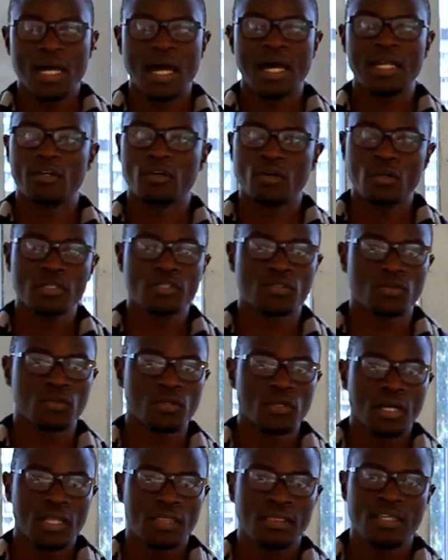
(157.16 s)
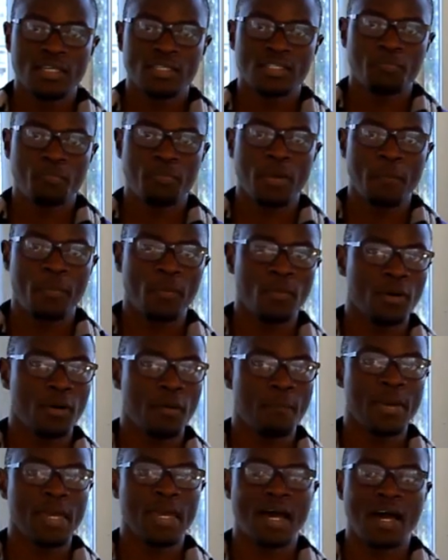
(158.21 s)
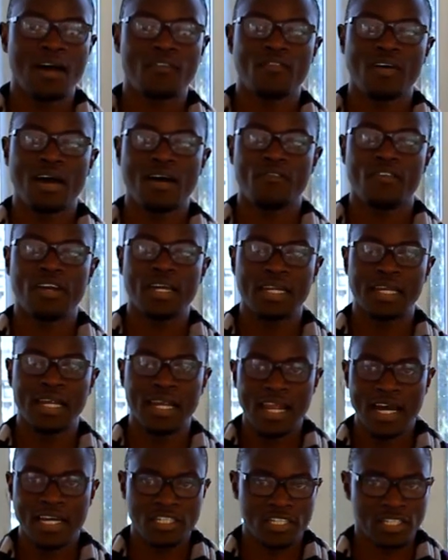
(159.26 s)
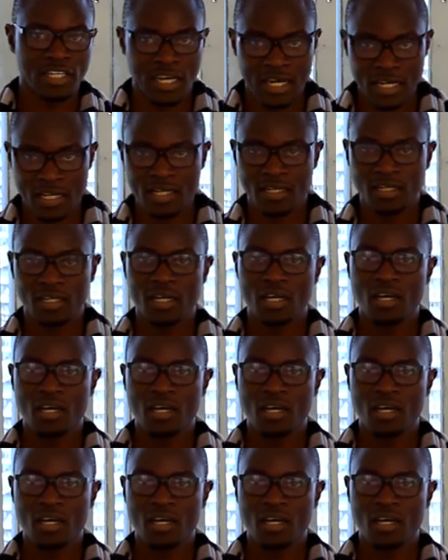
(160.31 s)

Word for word: And also, these people may have a very large head.